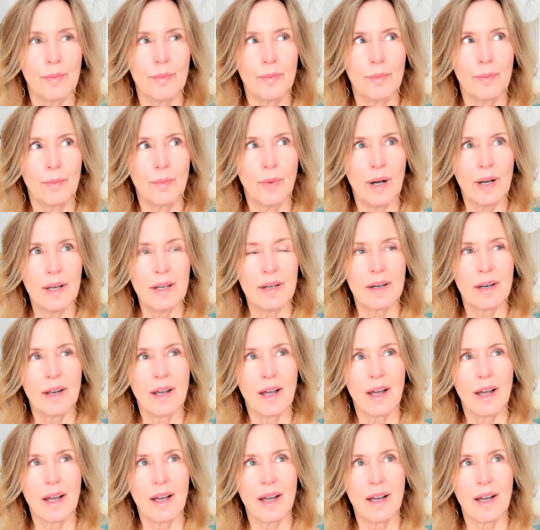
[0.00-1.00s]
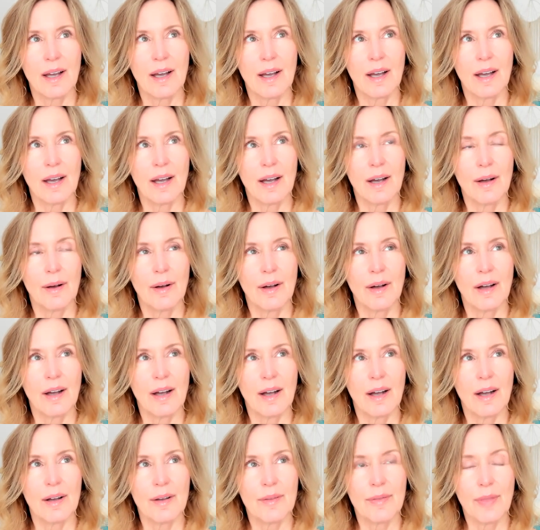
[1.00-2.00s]
what
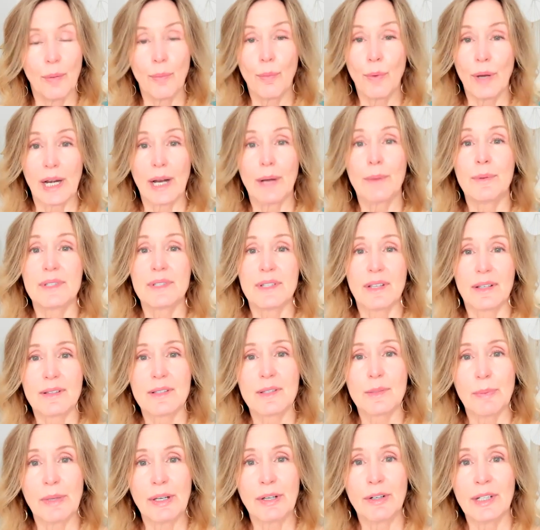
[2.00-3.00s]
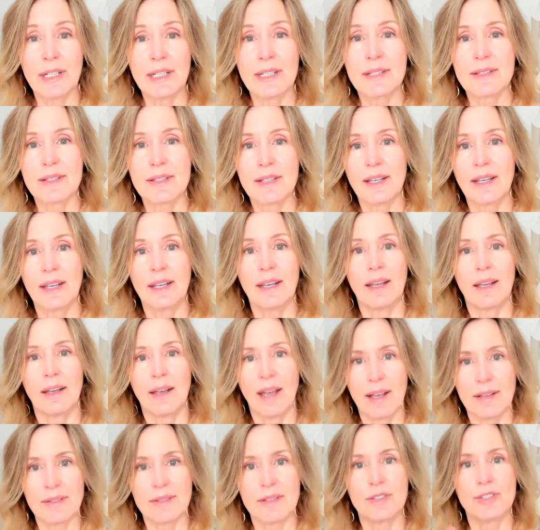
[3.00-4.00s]
that what I was experiencing
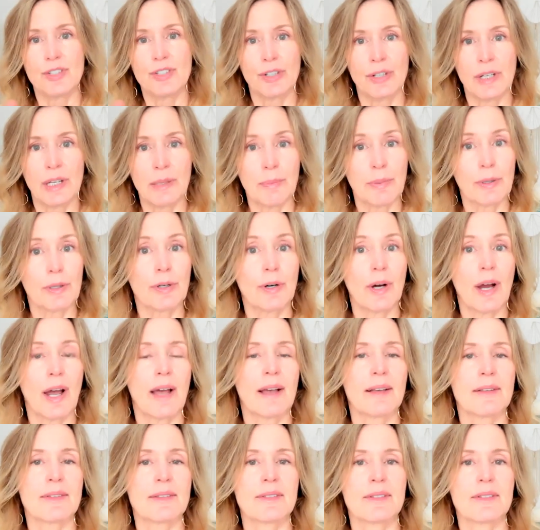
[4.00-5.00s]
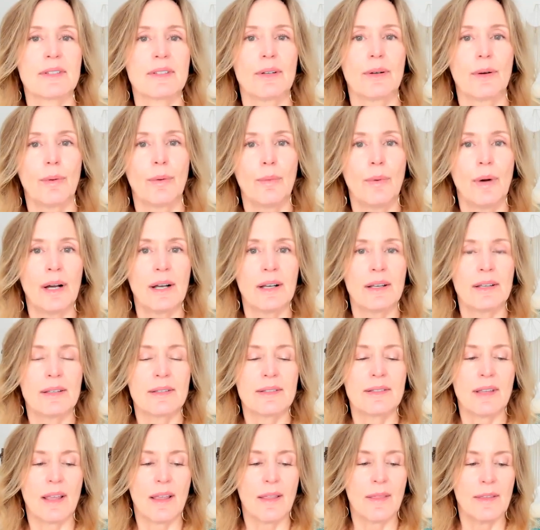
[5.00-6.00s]
as the journey progressed
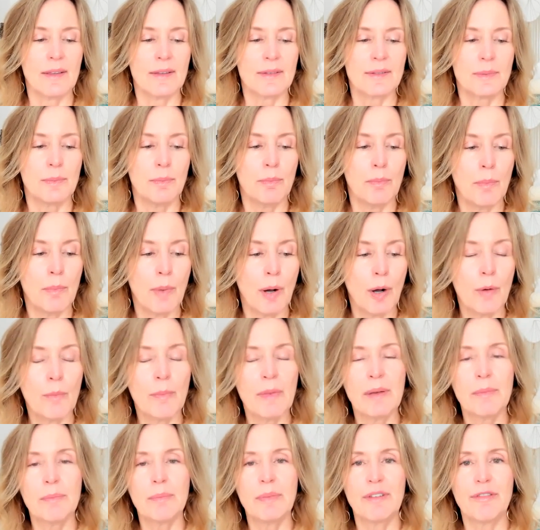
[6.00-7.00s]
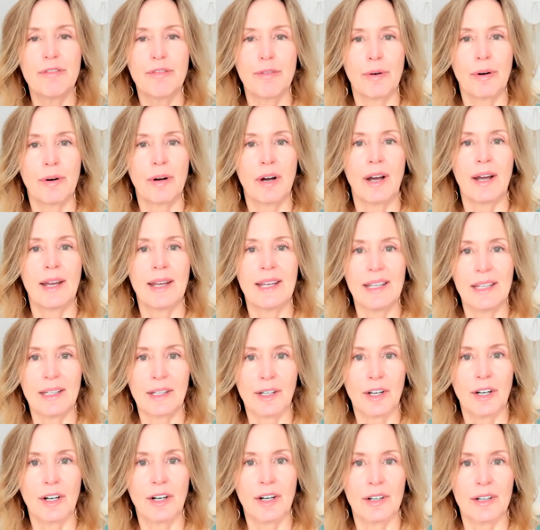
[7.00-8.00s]
was this moment before I
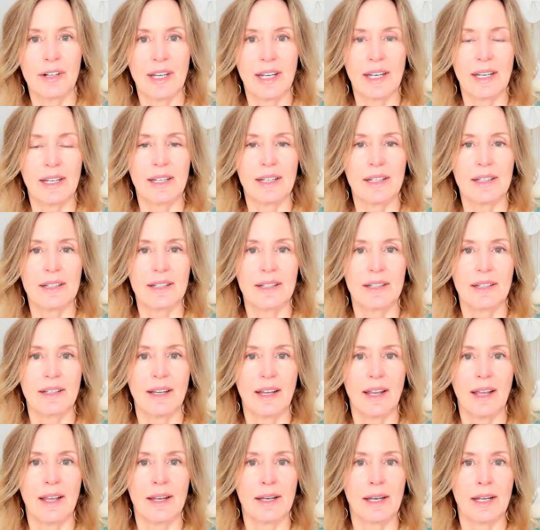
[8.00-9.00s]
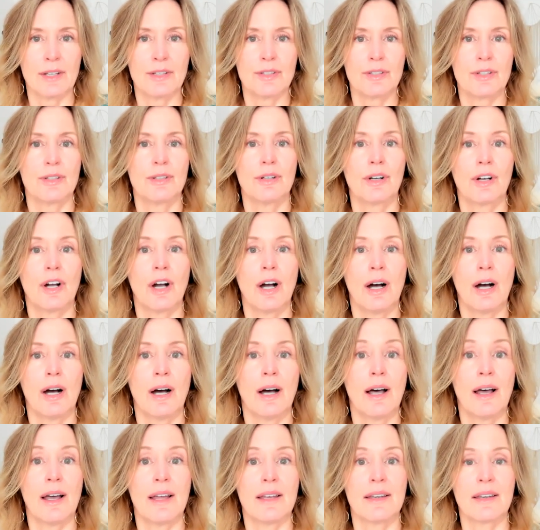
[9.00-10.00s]
incarnated and I took
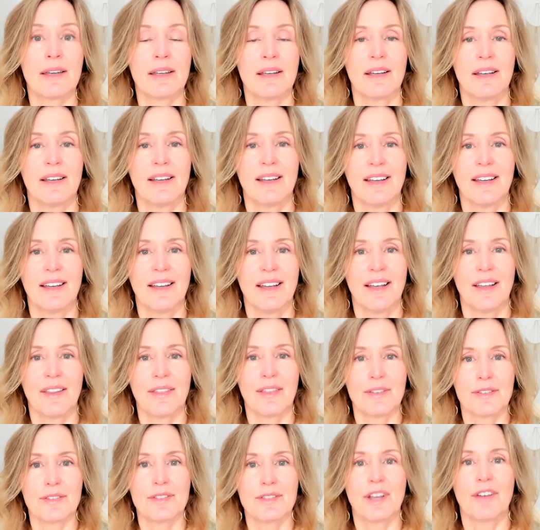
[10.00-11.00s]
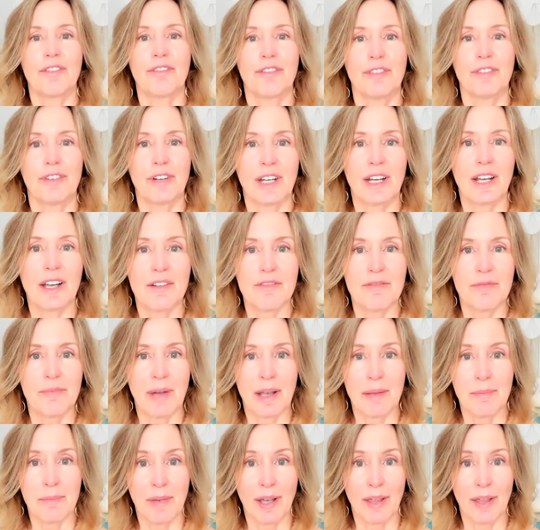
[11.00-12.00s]
on the suffering of
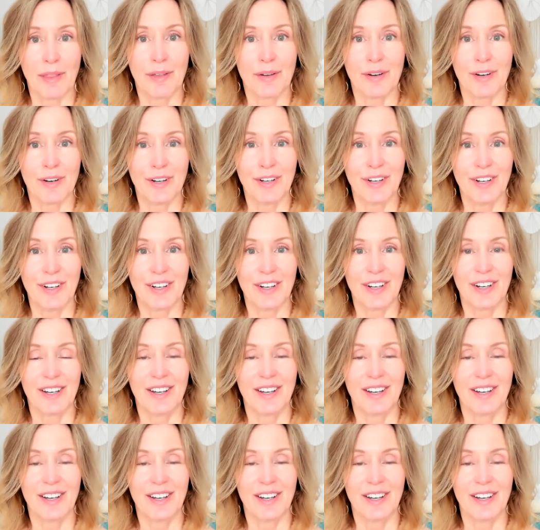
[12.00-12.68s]
my mother.